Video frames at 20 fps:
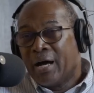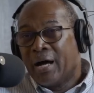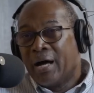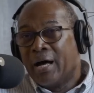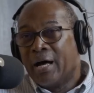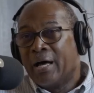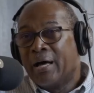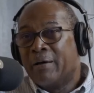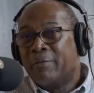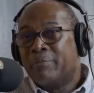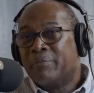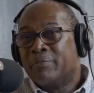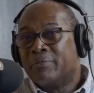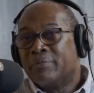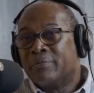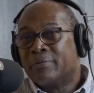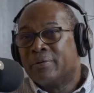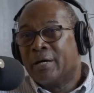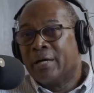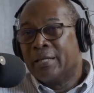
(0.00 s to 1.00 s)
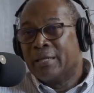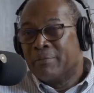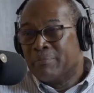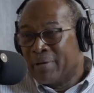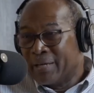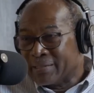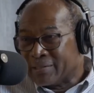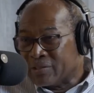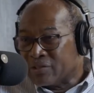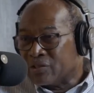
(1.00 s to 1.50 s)
And the
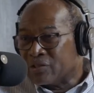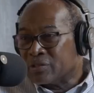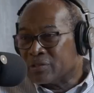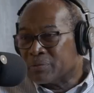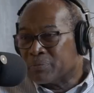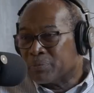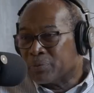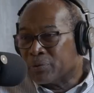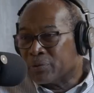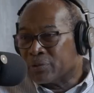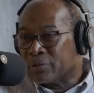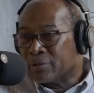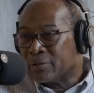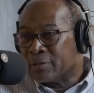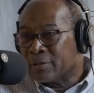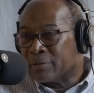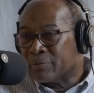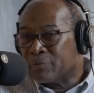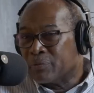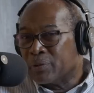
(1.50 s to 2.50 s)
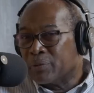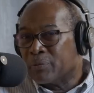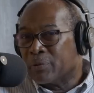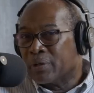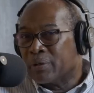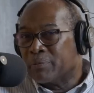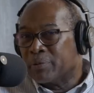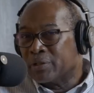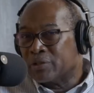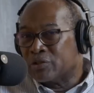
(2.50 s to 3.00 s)
message is important, and we want
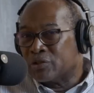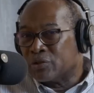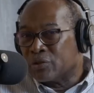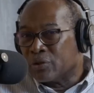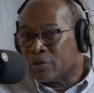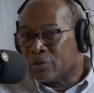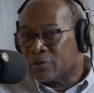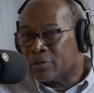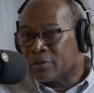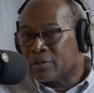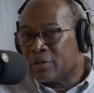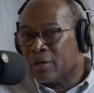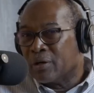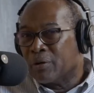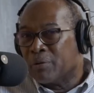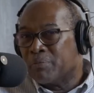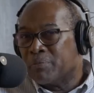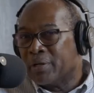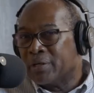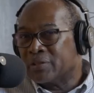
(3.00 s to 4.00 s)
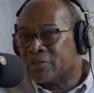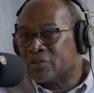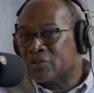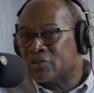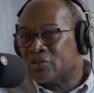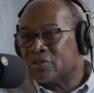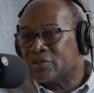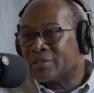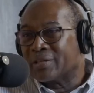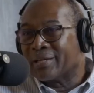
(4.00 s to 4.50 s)
to make sure that our
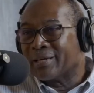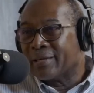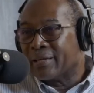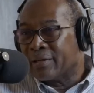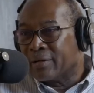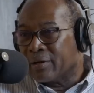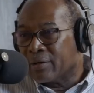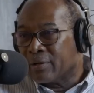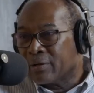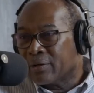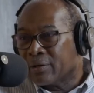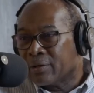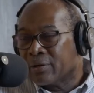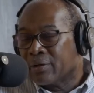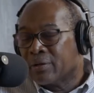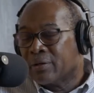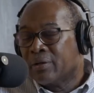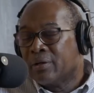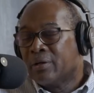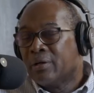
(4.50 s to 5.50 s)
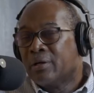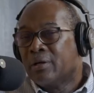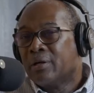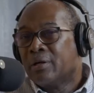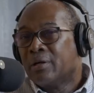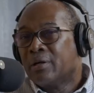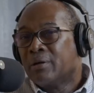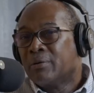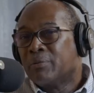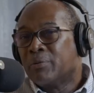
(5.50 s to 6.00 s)
message is clear.
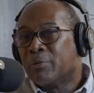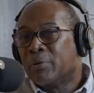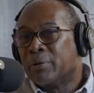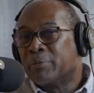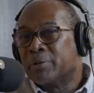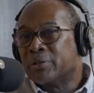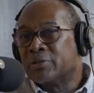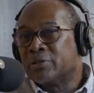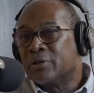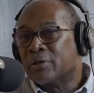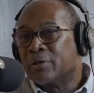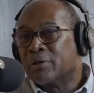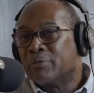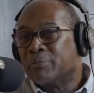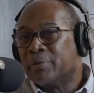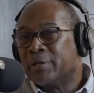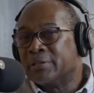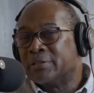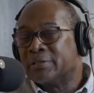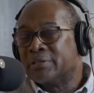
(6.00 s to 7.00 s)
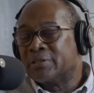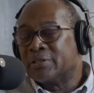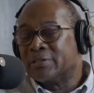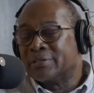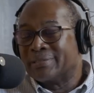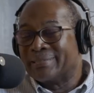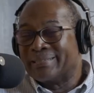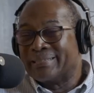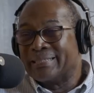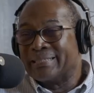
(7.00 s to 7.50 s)
We want to make sure our message
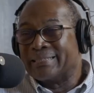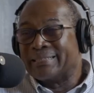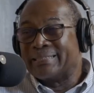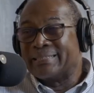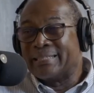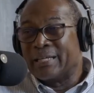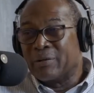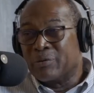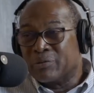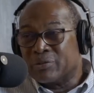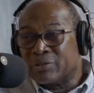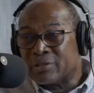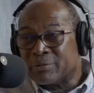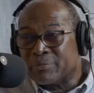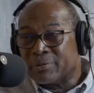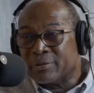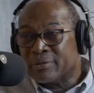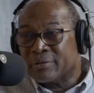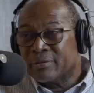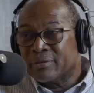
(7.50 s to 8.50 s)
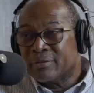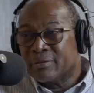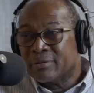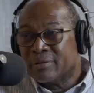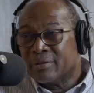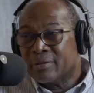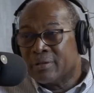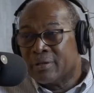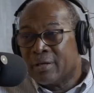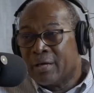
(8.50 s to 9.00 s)
is distinguishable
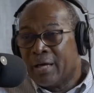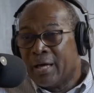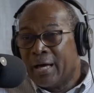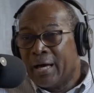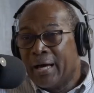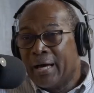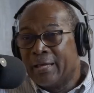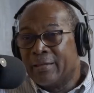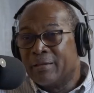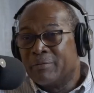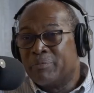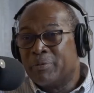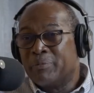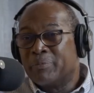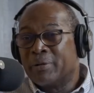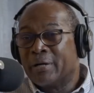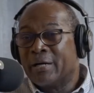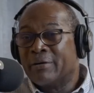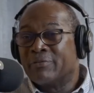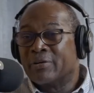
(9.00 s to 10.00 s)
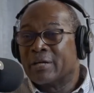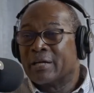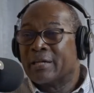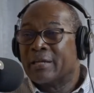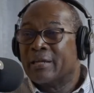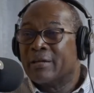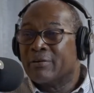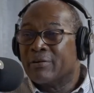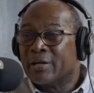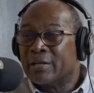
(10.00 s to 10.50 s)
and that people have a
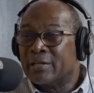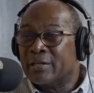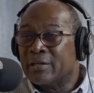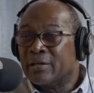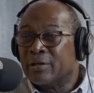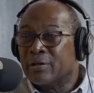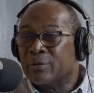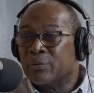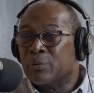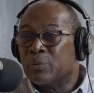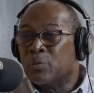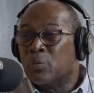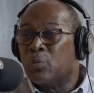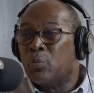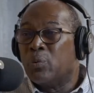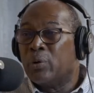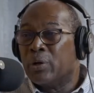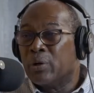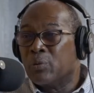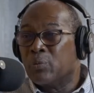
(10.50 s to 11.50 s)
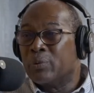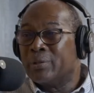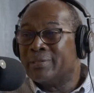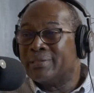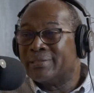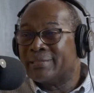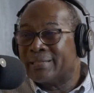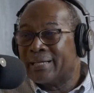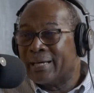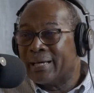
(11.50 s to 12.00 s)
clear idea where we
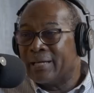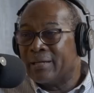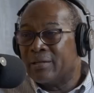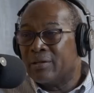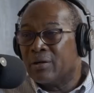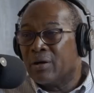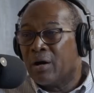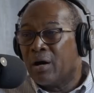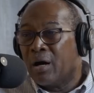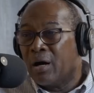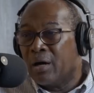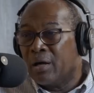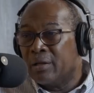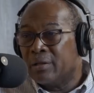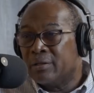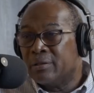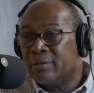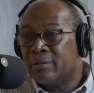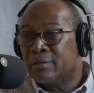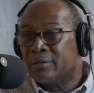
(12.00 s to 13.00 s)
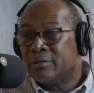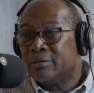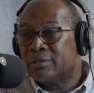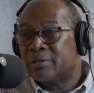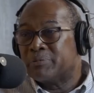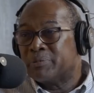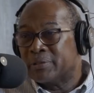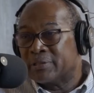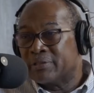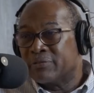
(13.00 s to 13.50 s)
stand on
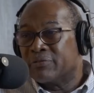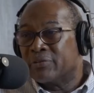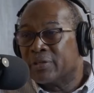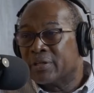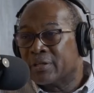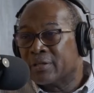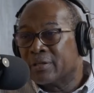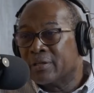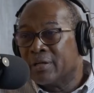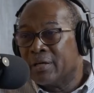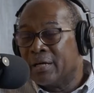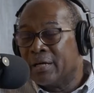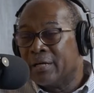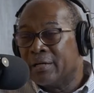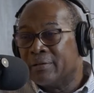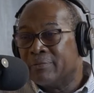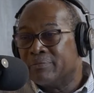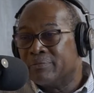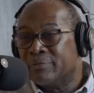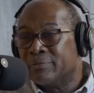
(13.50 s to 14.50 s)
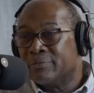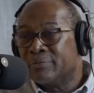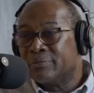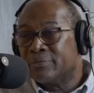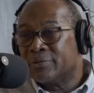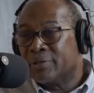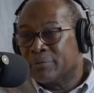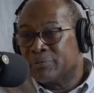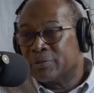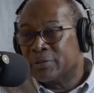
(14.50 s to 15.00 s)
specific
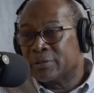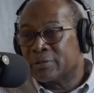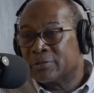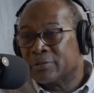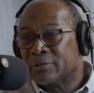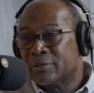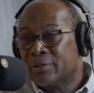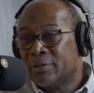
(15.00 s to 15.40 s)
subjects.